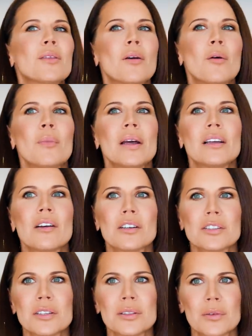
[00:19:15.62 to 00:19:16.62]
oh my
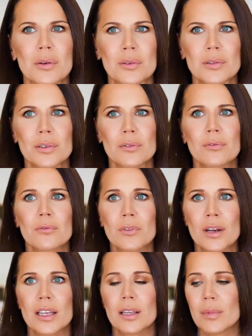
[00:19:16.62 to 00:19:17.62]
gosh, these crows are
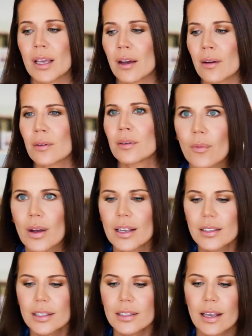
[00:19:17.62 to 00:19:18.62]
freaking me out. Why
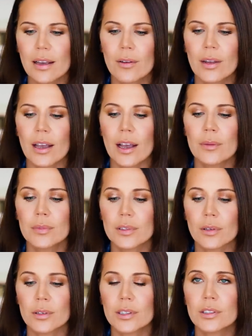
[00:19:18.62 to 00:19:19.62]
is this? okay, I am
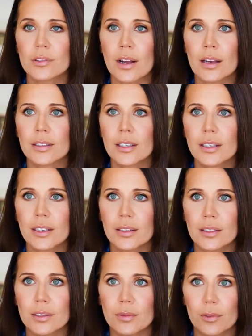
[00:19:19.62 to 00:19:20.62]
so distracted
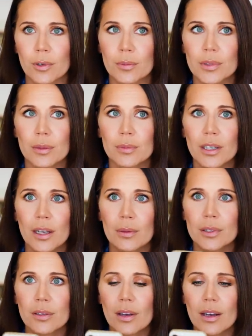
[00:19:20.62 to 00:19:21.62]
in this room
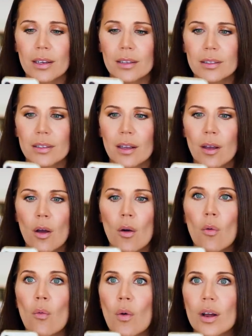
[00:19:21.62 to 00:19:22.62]
sometimes, you guys.
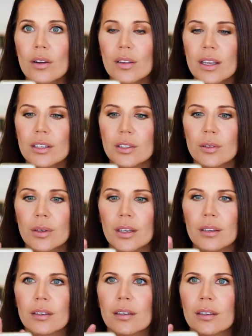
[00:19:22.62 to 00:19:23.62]
What are they
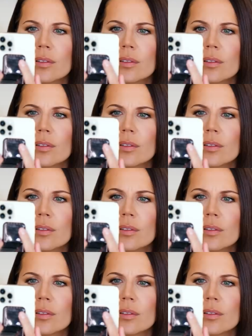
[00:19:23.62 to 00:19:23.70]
doing?